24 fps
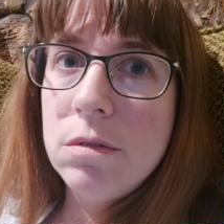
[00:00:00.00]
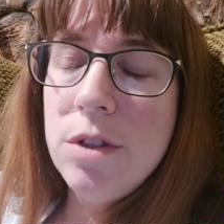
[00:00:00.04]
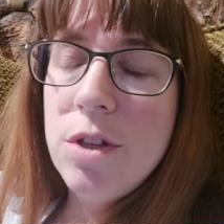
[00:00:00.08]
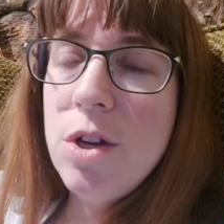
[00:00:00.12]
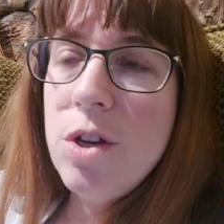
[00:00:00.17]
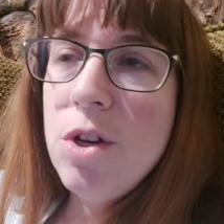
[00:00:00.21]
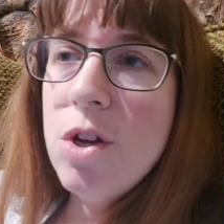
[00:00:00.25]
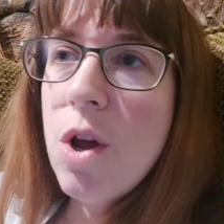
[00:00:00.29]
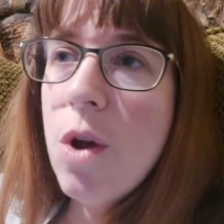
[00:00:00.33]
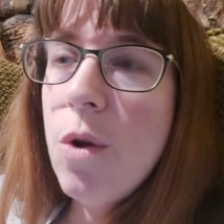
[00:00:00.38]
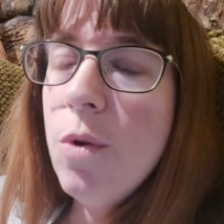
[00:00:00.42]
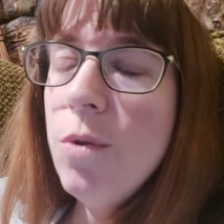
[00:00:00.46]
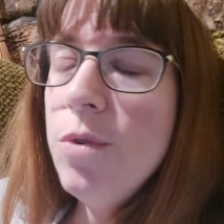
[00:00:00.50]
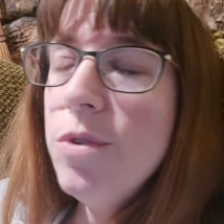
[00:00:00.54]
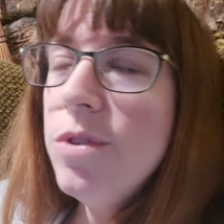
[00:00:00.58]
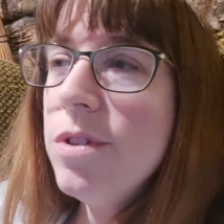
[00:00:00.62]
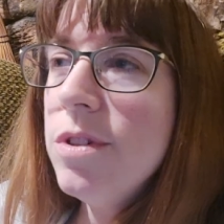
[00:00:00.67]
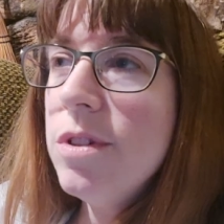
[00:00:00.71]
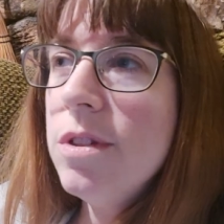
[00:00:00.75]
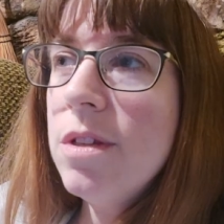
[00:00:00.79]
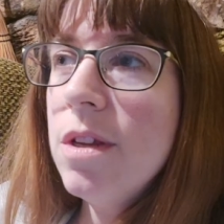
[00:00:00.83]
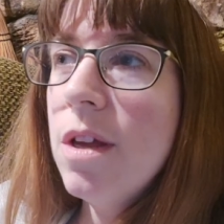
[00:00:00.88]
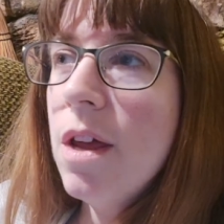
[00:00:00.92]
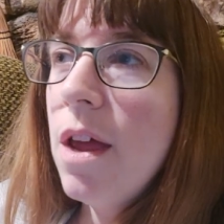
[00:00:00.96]
The
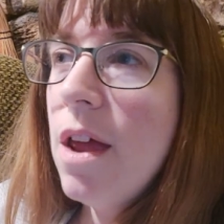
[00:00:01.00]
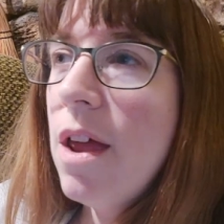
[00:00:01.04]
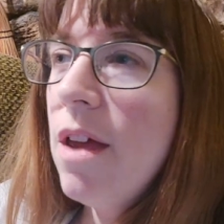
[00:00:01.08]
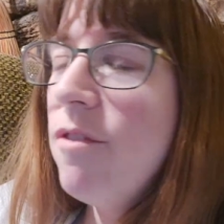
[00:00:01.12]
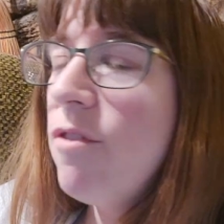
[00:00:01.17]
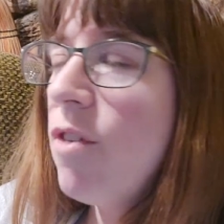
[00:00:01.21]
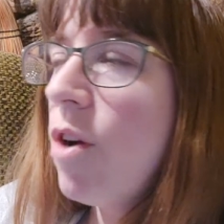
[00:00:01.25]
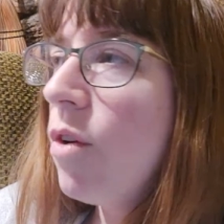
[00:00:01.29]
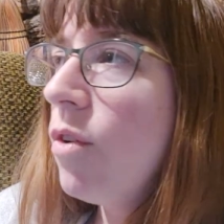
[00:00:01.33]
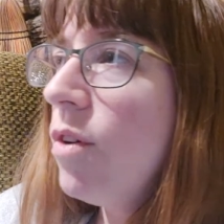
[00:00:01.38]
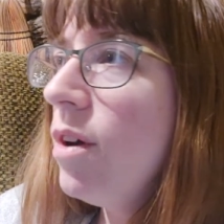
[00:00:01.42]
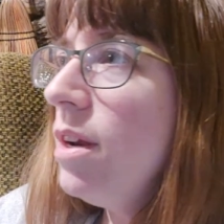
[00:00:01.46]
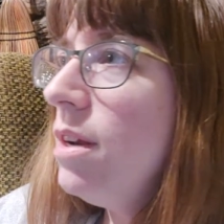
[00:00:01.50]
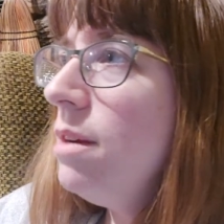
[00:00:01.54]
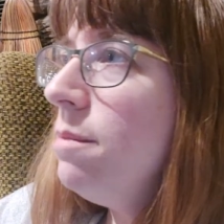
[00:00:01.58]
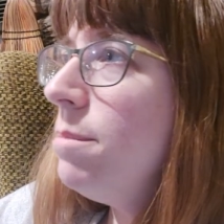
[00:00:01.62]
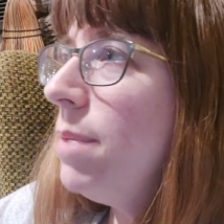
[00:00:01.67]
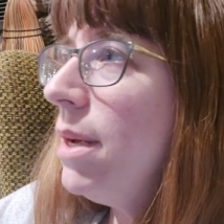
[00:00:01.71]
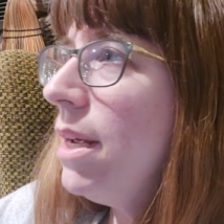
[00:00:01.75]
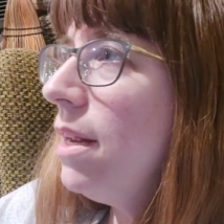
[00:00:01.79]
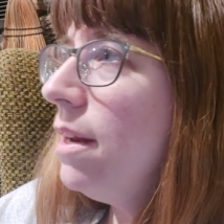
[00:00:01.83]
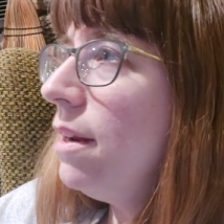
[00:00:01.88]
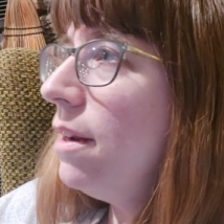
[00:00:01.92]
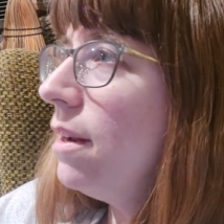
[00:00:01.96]
notes have already
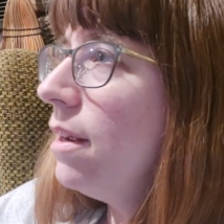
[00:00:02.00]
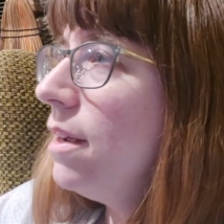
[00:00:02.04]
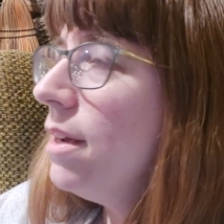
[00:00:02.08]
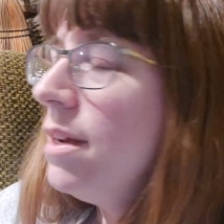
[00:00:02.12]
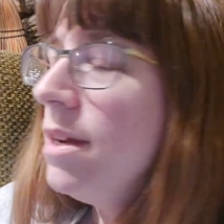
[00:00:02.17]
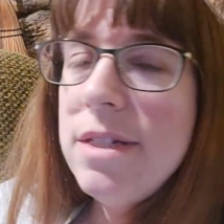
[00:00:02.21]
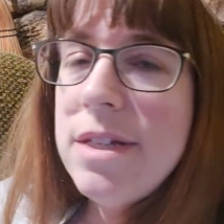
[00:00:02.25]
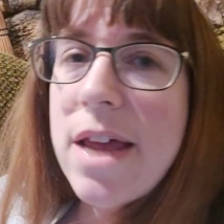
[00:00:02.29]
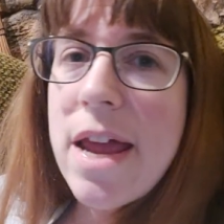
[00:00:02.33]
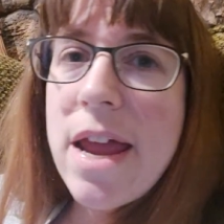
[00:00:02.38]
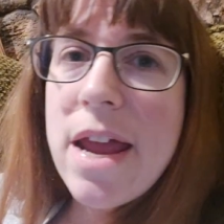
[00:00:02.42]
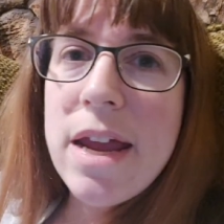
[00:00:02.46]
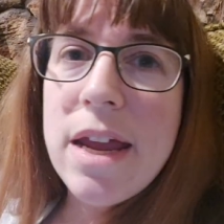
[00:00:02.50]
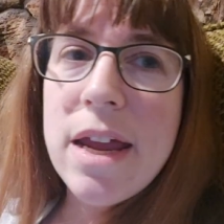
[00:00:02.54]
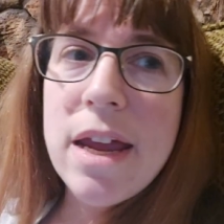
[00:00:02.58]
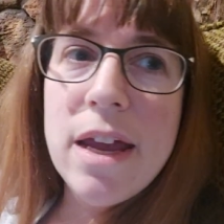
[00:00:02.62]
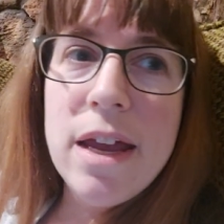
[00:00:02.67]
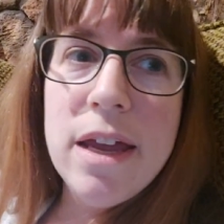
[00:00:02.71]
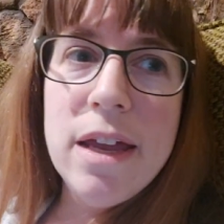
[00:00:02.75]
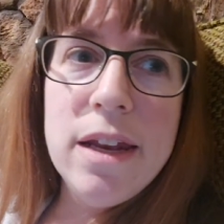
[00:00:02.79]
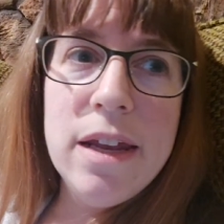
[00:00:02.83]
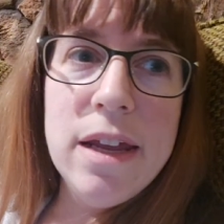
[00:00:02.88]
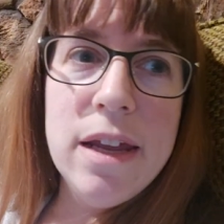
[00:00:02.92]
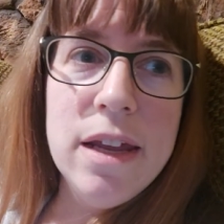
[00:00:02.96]
been
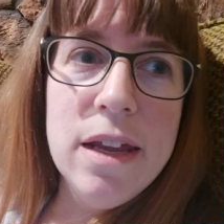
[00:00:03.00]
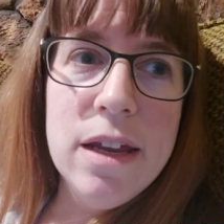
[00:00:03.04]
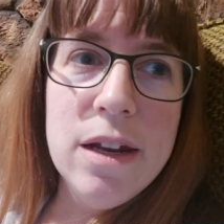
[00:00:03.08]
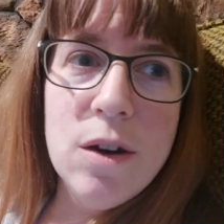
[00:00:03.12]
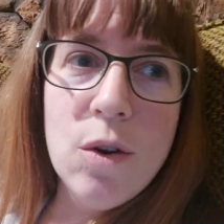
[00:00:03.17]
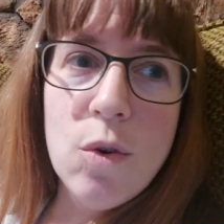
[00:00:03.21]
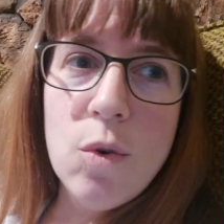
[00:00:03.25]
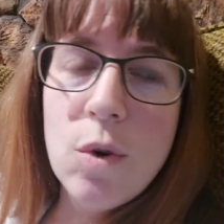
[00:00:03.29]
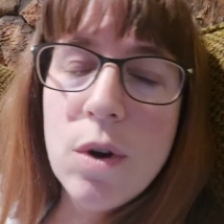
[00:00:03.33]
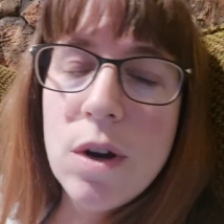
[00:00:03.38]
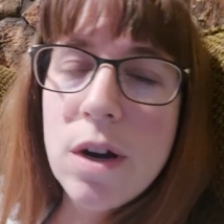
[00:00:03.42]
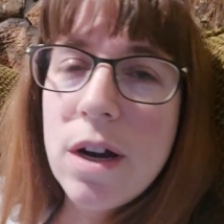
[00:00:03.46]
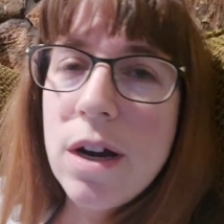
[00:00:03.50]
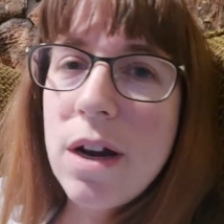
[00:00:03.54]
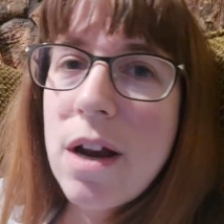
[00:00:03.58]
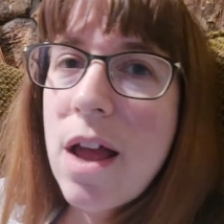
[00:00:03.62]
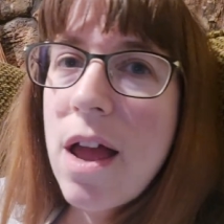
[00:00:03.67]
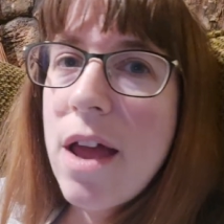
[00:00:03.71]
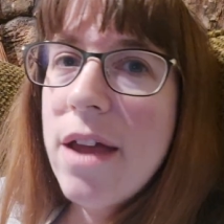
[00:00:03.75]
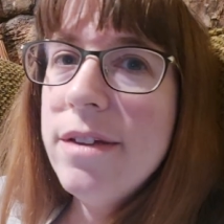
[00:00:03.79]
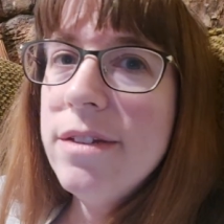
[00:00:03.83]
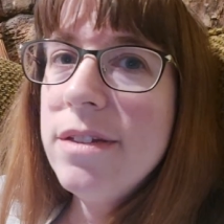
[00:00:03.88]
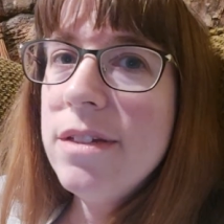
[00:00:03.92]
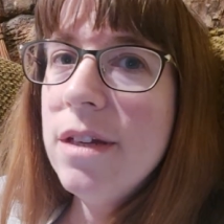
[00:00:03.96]
taken and
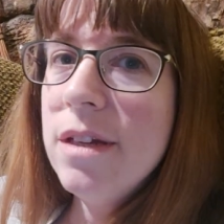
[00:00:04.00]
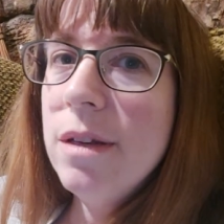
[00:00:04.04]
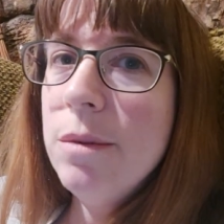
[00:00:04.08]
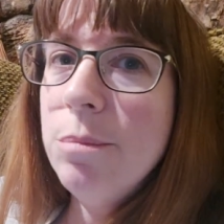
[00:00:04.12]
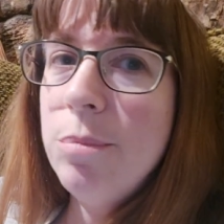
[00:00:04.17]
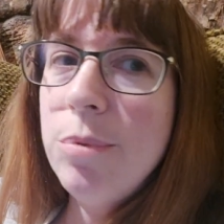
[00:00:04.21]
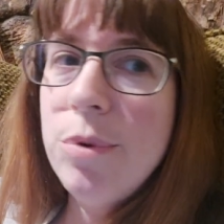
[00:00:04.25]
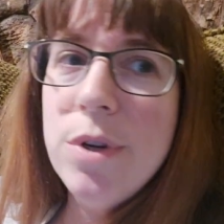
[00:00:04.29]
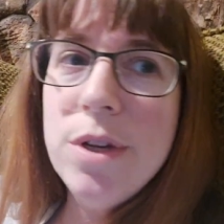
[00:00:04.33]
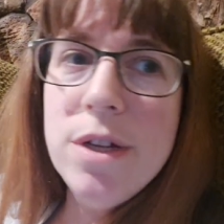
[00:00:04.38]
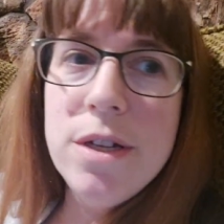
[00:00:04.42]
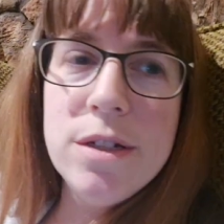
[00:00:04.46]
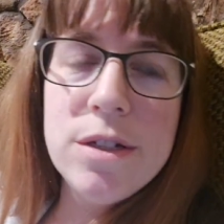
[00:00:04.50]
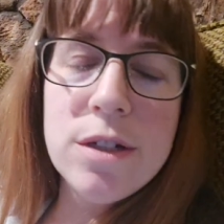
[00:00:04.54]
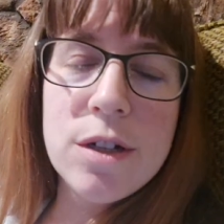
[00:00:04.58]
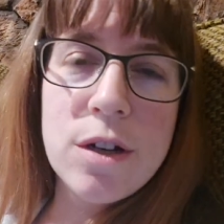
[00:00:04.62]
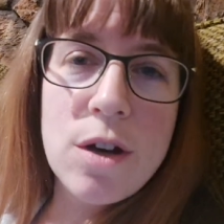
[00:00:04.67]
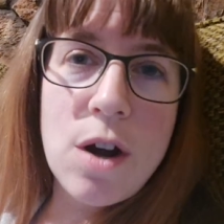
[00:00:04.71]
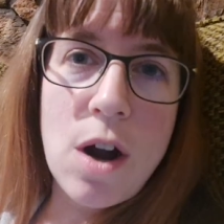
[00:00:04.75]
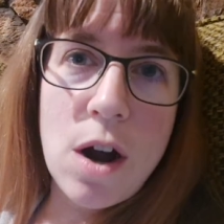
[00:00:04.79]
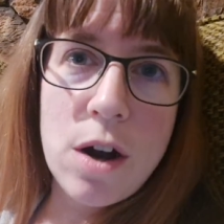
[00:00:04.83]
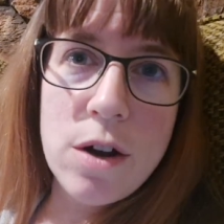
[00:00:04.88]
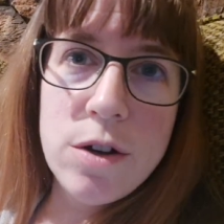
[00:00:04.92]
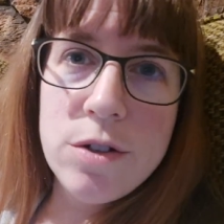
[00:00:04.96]
organized and put into
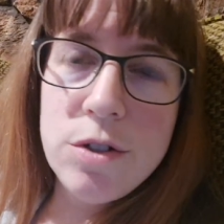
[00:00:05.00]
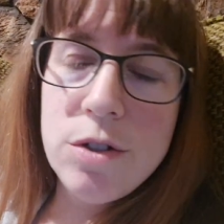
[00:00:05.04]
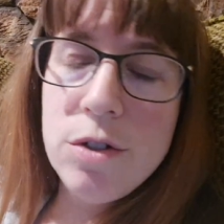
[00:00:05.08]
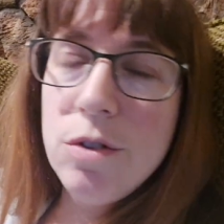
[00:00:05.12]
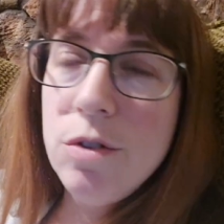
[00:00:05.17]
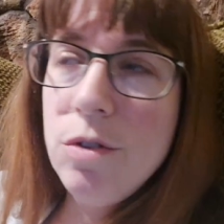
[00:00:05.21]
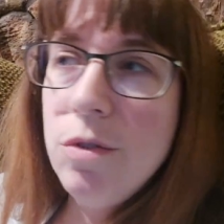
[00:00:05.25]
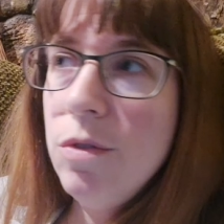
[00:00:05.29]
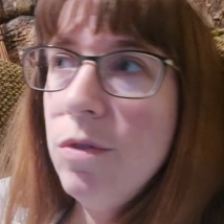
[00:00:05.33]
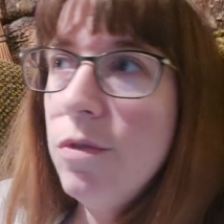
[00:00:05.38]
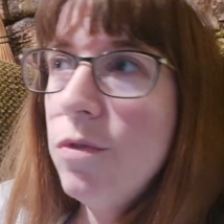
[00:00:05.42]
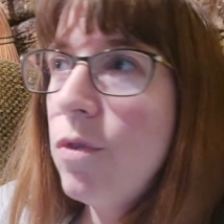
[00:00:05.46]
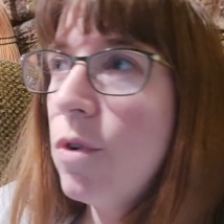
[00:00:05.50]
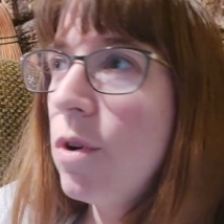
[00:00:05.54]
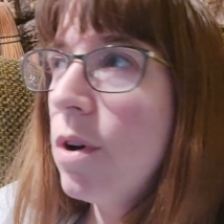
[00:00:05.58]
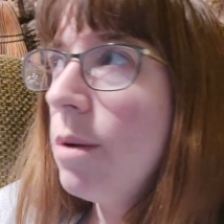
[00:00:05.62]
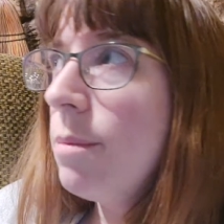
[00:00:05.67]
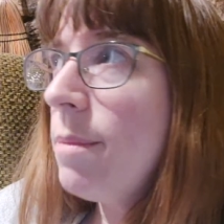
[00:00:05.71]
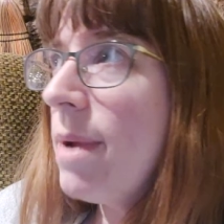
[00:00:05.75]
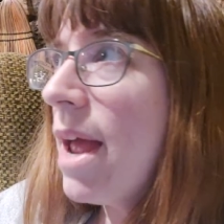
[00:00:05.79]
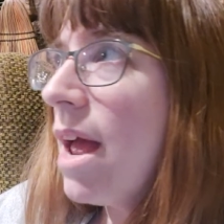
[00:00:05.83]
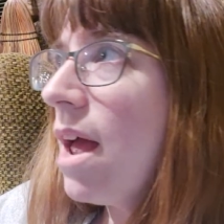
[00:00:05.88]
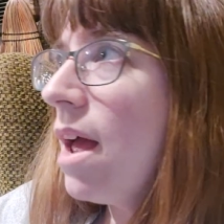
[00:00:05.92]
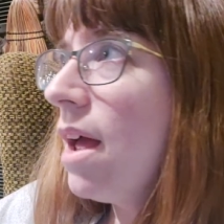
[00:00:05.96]
cartoon
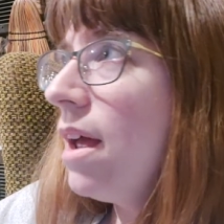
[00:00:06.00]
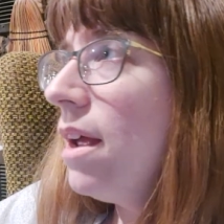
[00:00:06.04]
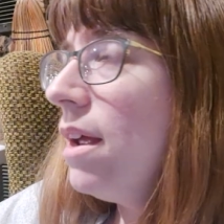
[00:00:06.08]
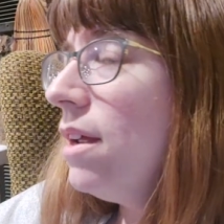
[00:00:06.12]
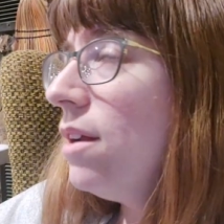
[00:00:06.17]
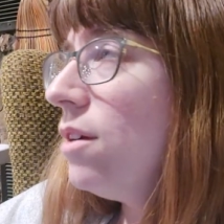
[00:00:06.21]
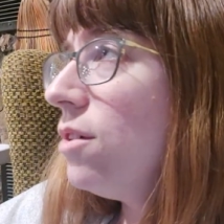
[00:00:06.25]
format,